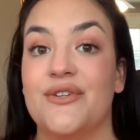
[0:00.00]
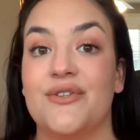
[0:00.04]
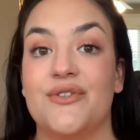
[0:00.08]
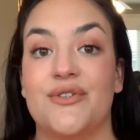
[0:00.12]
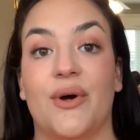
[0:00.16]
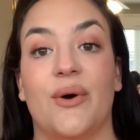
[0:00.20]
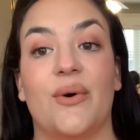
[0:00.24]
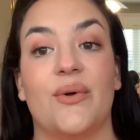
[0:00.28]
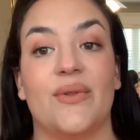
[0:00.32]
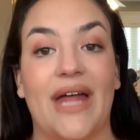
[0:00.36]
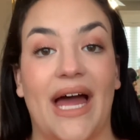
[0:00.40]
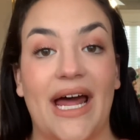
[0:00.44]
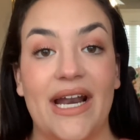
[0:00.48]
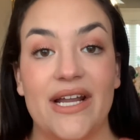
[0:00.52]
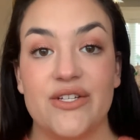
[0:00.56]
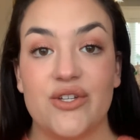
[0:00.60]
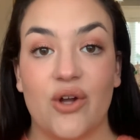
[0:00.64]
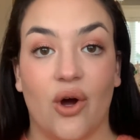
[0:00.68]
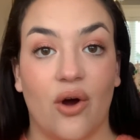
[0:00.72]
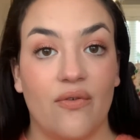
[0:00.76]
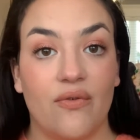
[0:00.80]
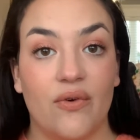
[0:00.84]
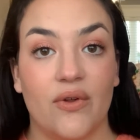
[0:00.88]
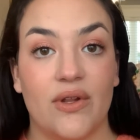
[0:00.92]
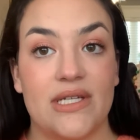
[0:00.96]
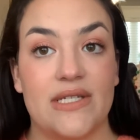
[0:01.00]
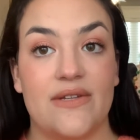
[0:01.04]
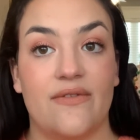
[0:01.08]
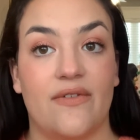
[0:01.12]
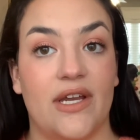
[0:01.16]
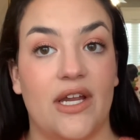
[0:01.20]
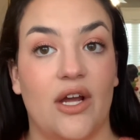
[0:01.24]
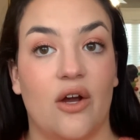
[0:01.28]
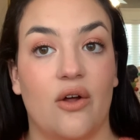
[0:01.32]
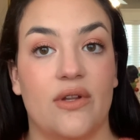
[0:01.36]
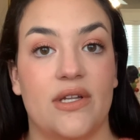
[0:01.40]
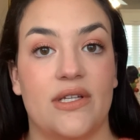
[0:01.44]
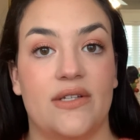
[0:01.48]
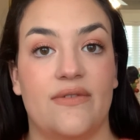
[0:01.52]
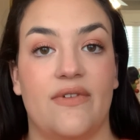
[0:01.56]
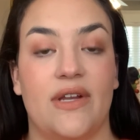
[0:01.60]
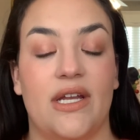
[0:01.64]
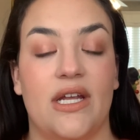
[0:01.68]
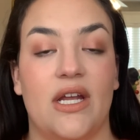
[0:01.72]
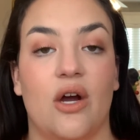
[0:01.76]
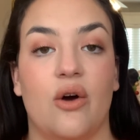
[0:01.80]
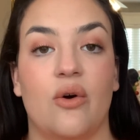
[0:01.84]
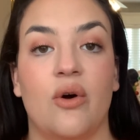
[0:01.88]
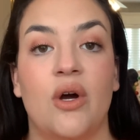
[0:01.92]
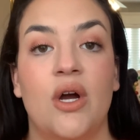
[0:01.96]
So that is all for this video. This
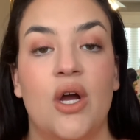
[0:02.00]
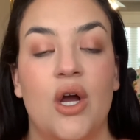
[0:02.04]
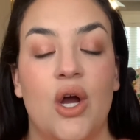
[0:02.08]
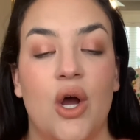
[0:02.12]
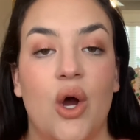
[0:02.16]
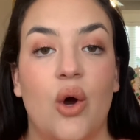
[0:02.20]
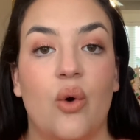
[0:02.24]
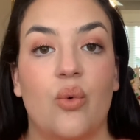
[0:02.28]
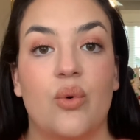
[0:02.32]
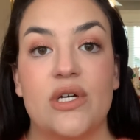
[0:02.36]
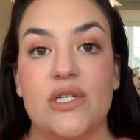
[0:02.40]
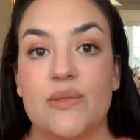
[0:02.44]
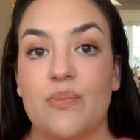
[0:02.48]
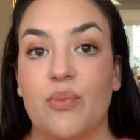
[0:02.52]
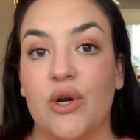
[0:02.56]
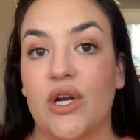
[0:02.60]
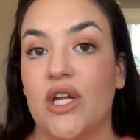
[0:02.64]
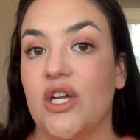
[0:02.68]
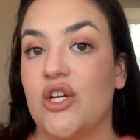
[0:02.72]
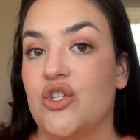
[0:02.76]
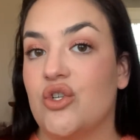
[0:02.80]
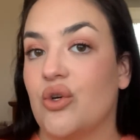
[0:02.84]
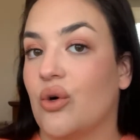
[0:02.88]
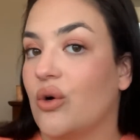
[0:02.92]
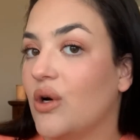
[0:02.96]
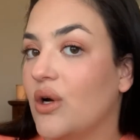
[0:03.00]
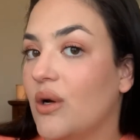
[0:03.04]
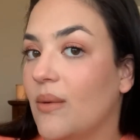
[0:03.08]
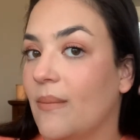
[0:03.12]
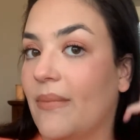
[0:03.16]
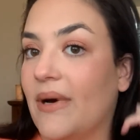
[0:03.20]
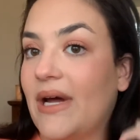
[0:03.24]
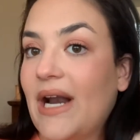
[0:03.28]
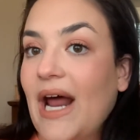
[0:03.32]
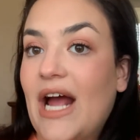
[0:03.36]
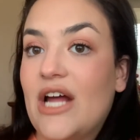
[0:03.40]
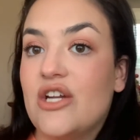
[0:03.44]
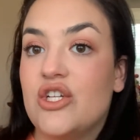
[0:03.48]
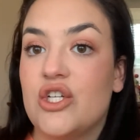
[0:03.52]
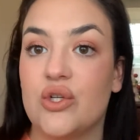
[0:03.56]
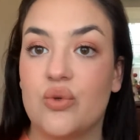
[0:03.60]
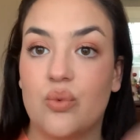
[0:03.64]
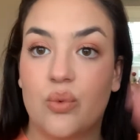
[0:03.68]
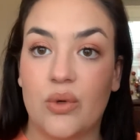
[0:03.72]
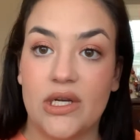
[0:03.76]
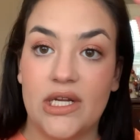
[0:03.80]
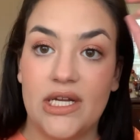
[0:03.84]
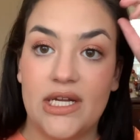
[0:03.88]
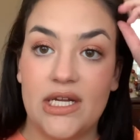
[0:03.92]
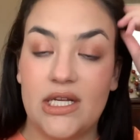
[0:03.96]
video was pretty short, but I just
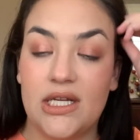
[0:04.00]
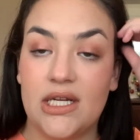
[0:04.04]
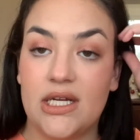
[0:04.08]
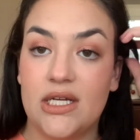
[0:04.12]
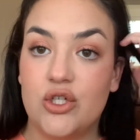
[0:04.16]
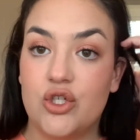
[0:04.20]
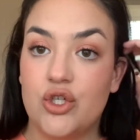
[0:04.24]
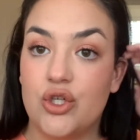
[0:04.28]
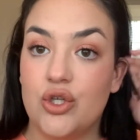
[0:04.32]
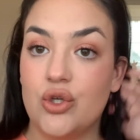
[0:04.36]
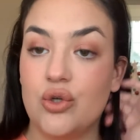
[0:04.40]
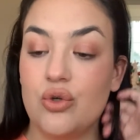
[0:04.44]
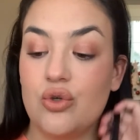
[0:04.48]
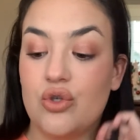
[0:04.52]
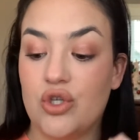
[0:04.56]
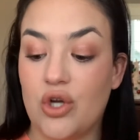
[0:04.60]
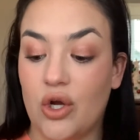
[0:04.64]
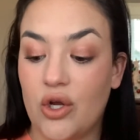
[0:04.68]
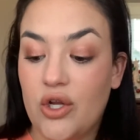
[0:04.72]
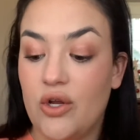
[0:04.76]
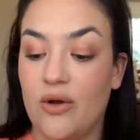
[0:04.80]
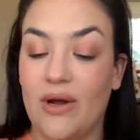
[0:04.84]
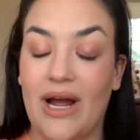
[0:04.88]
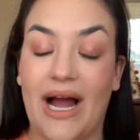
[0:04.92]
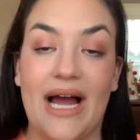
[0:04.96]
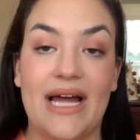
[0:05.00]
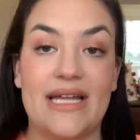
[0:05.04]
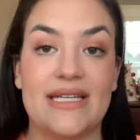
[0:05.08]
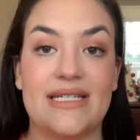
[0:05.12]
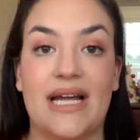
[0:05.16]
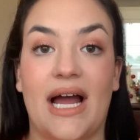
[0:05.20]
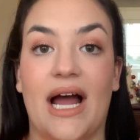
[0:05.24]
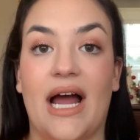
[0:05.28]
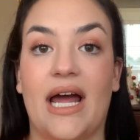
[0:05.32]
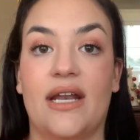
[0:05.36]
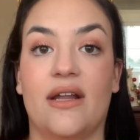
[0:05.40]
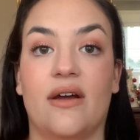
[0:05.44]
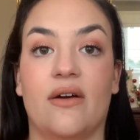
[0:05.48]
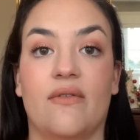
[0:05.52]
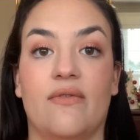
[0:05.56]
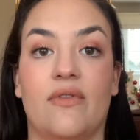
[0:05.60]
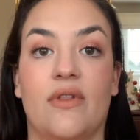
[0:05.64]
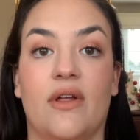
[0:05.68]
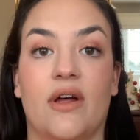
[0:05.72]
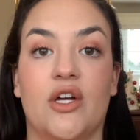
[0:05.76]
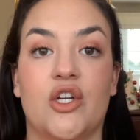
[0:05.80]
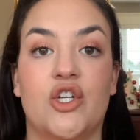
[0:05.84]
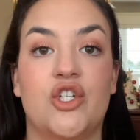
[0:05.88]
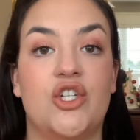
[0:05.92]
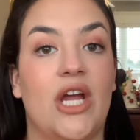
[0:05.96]
wanted to show you guys kind of
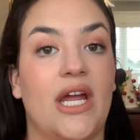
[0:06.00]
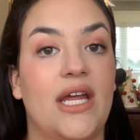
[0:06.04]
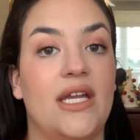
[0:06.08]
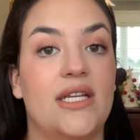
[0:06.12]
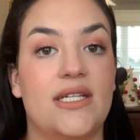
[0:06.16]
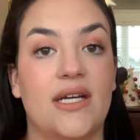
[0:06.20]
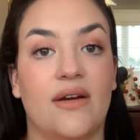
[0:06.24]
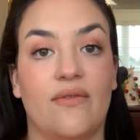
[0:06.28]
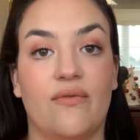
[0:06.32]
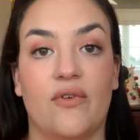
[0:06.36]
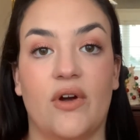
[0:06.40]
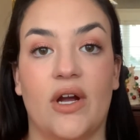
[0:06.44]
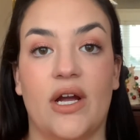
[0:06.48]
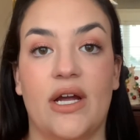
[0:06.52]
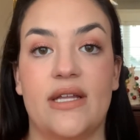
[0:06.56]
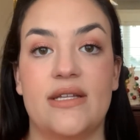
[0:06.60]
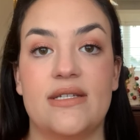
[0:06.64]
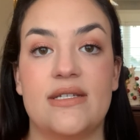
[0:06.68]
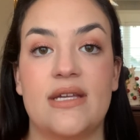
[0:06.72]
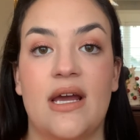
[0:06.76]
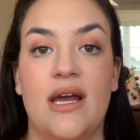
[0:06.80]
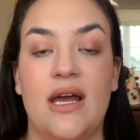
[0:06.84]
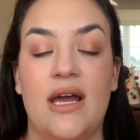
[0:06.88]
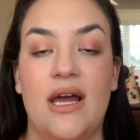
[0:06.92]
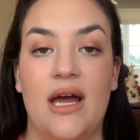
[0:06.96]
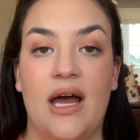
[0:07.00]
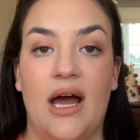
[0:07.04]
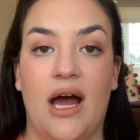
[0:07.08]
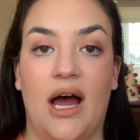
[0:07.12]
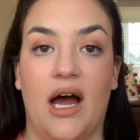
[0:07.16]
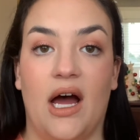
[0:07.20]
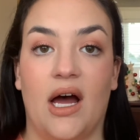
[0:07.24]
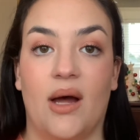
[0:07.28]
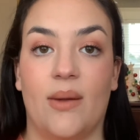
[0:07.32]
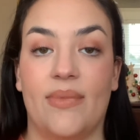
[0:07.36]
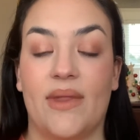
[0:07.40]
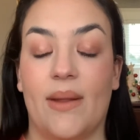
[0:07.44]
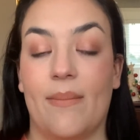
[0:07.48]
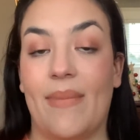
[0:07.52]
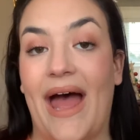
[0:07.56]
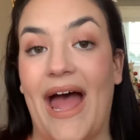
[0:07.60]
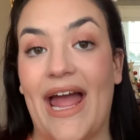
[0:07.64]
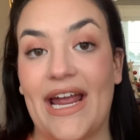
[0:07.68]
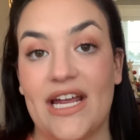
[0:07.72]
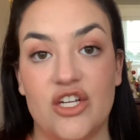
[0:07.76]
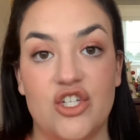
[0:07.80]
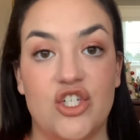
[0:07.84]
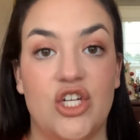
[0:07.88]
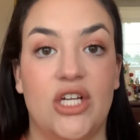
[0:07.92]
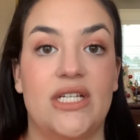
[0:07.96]
the shade difference, the
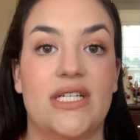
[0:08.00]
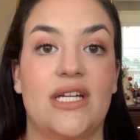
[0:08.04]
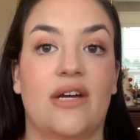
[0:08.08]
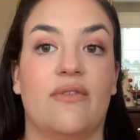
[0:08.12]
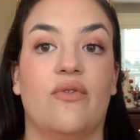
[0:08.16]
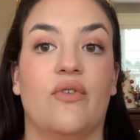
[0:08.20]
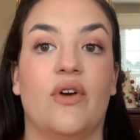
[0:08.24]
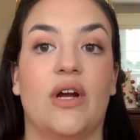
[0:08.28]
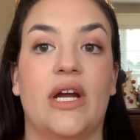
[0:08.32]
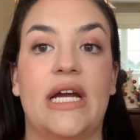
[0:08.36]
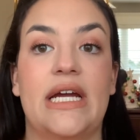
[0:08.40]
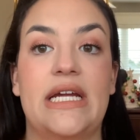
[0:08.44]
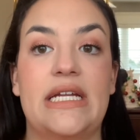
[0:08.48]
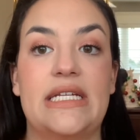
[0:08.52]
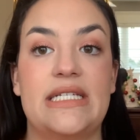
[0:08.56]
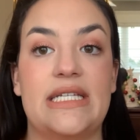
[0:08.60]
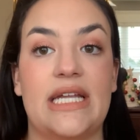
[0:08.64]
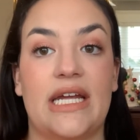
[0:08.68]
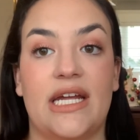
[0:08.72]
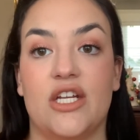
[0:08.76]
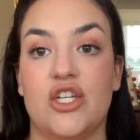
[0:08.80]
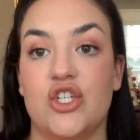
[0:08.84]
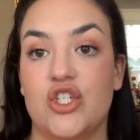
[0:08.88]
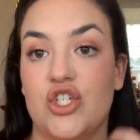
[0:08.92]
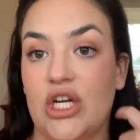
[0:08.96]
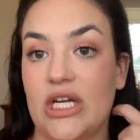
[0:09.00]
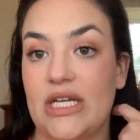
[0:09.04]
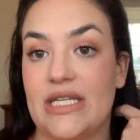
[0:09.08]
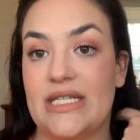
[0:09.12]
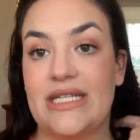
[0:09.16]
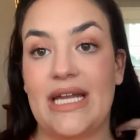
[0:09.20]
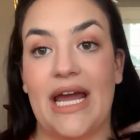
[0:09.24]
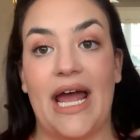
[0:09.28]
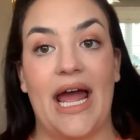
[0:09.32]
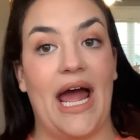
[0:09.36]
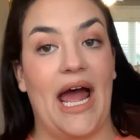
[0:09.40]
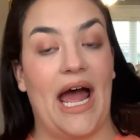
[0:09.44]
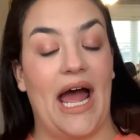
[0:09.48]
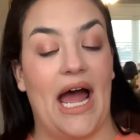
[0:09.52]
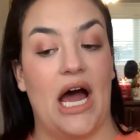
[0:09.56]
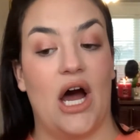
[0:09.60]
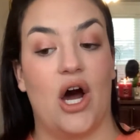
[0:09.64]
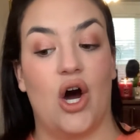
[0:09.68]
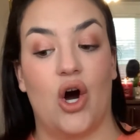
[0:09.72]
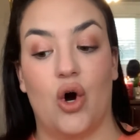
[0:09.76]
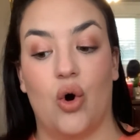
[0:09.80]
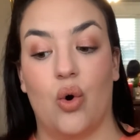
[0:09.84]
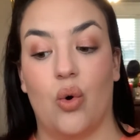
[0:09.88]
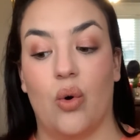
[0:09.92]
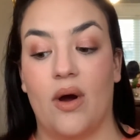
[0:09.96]
packaging difference, and just
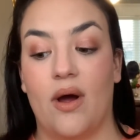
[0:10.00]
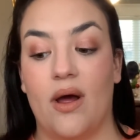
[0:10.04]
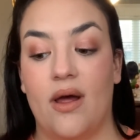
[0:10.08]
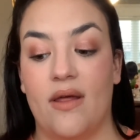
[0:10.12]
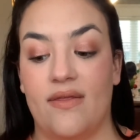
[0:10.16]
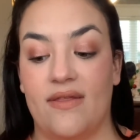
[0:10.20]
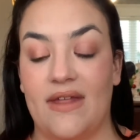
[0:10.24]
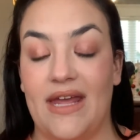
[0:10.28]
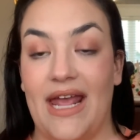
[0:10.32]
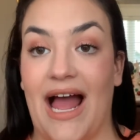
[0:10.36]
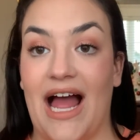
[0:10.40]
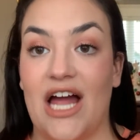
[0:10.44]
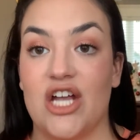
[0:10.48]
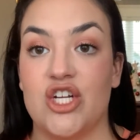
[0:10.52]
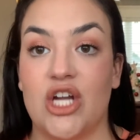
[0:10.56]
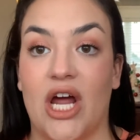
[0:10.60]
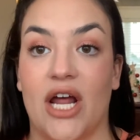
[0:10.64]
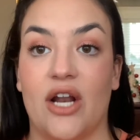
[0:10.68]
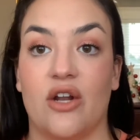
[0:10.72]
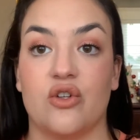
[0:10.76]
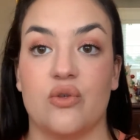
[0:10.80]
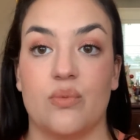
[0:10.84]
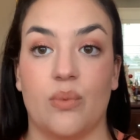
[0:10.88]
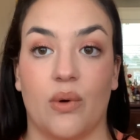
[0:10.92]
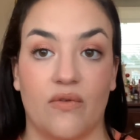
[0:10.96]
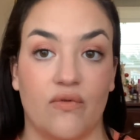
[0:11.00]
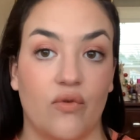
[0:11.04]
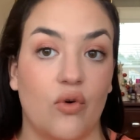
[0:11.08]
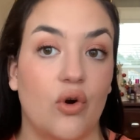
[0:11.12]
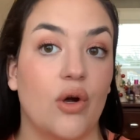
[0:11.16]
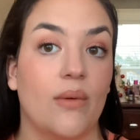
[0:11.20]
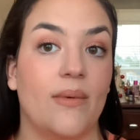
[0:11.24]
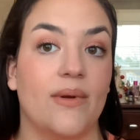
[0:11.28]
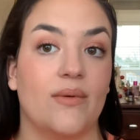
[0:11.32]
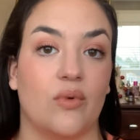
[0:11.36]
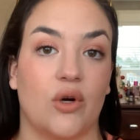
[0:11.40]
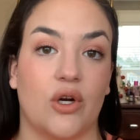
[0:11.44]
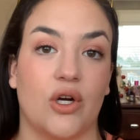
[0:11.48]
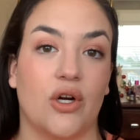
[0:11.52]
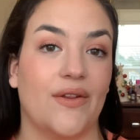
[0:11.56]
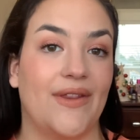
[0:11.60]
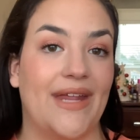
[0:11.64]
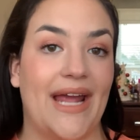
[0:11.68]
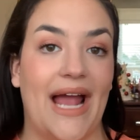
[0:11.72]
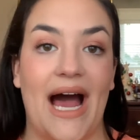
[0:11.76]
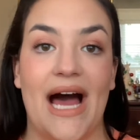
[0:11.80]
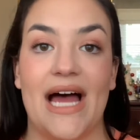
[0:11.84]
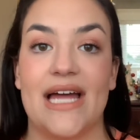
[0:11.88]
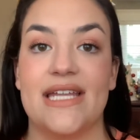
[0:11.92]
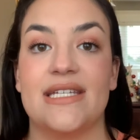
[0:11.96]
how the eyeshadows perform and work on
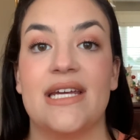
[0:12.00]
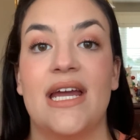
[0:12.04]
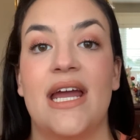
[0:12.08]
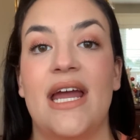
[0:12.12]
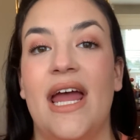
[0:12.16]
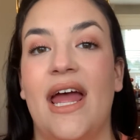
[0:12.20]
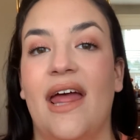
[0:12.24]
the eyes.